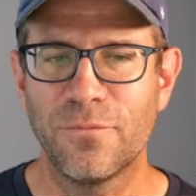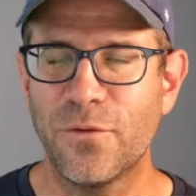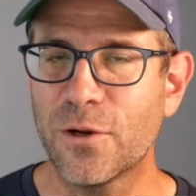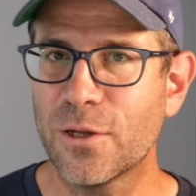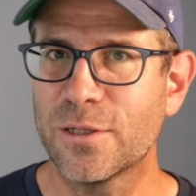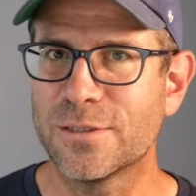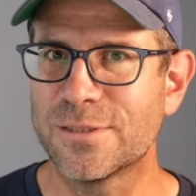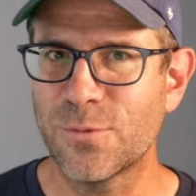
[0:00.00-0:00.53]

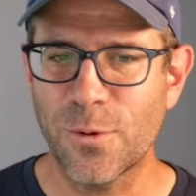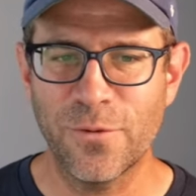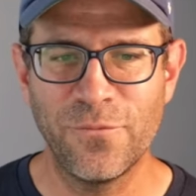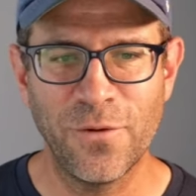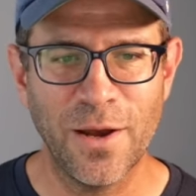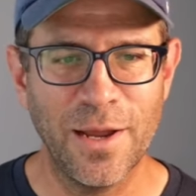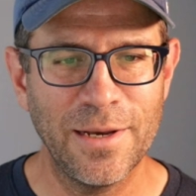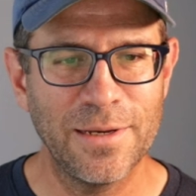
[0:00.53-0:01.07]
Very good, so what we
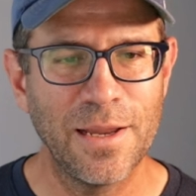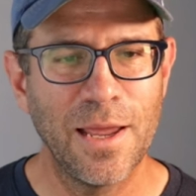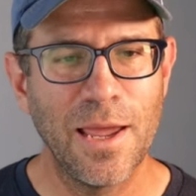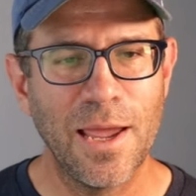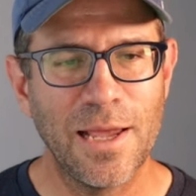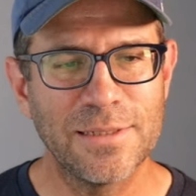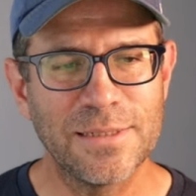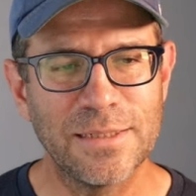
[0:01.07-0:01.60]
find
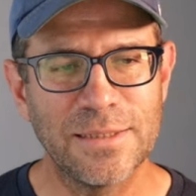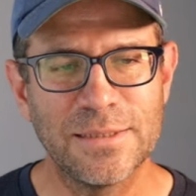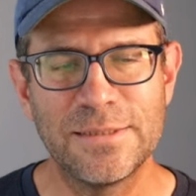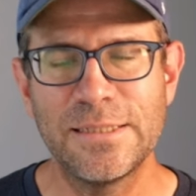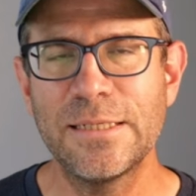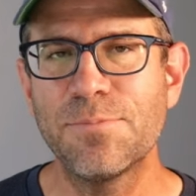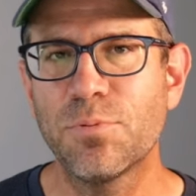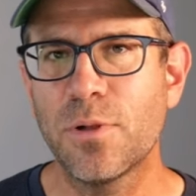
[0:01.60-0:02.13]
is that the
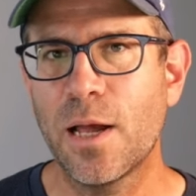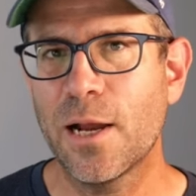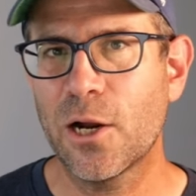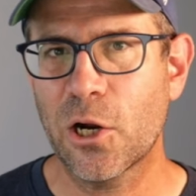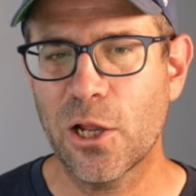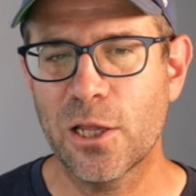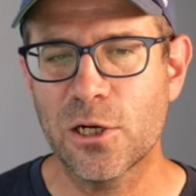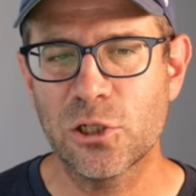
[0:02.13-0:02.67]

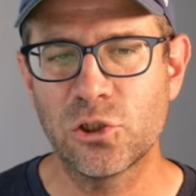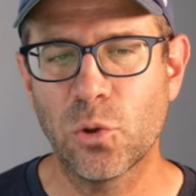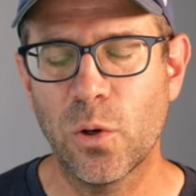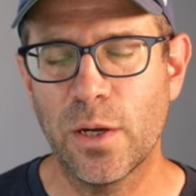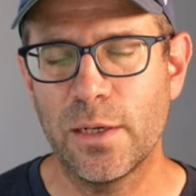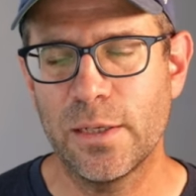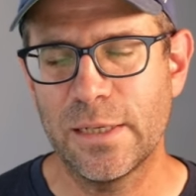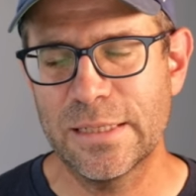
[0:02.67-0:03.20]
dplyr inner
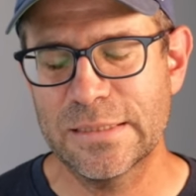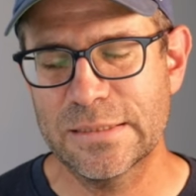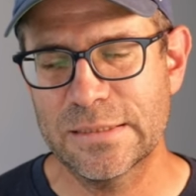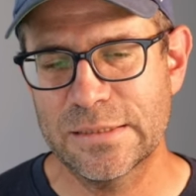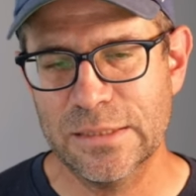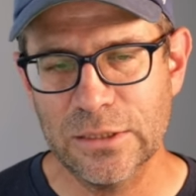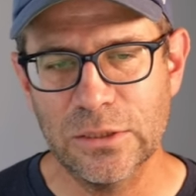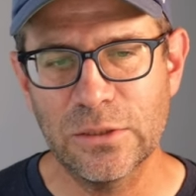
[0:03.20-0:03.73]
join is
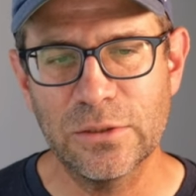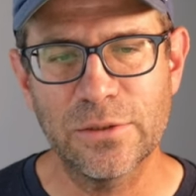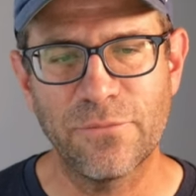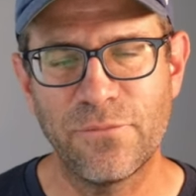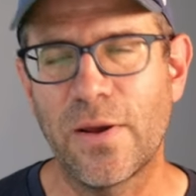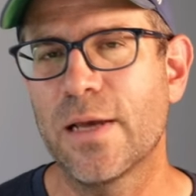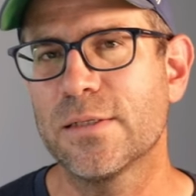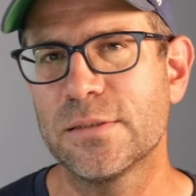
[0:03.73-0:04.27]
still the
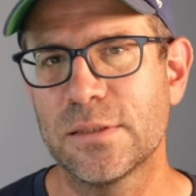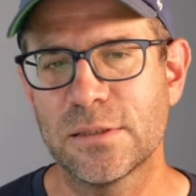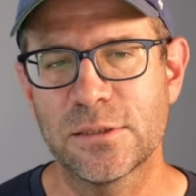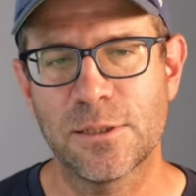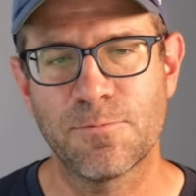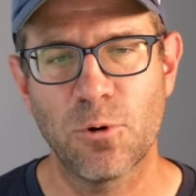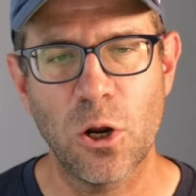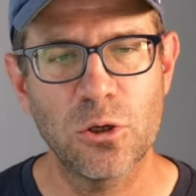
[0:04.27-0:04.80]

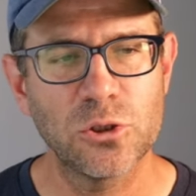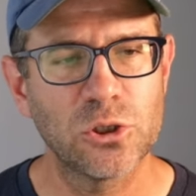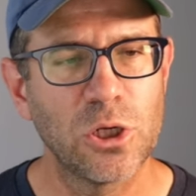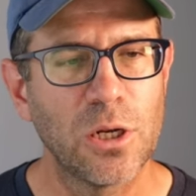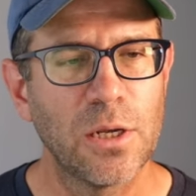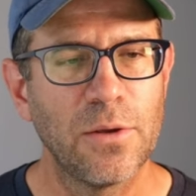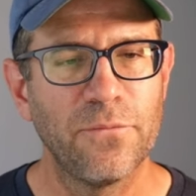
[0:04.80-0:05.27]
fastest approach,